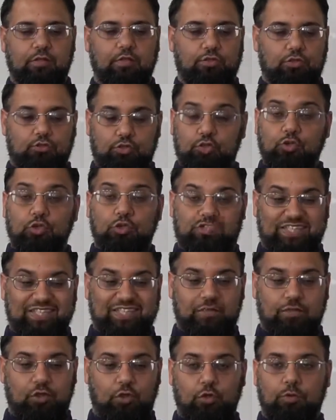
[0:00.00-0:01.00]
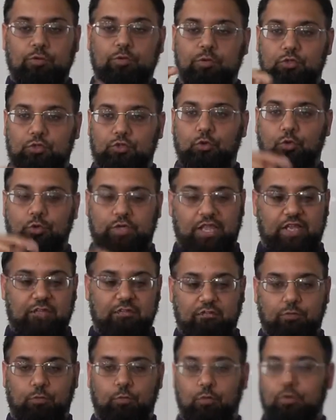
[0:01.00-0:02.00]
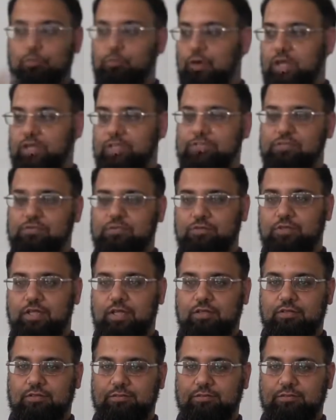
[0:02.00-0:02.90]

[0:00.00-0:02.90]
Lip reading: You sitting home, you're getting reward while he's doing that.